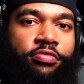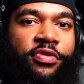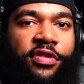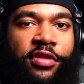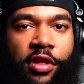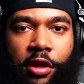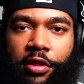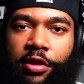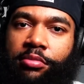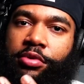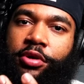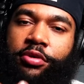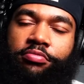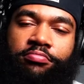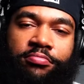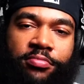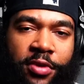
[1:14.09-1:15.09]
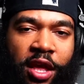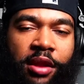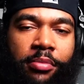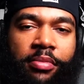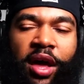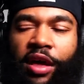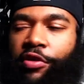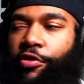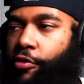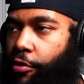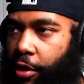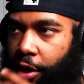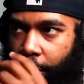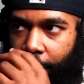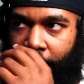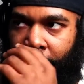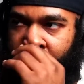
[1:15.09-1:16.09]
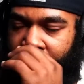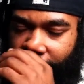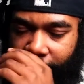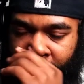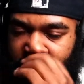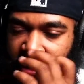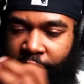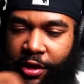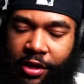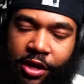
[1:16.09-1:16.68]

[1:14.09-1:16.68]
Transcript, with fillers: slowly but getting back to it and all this other shit.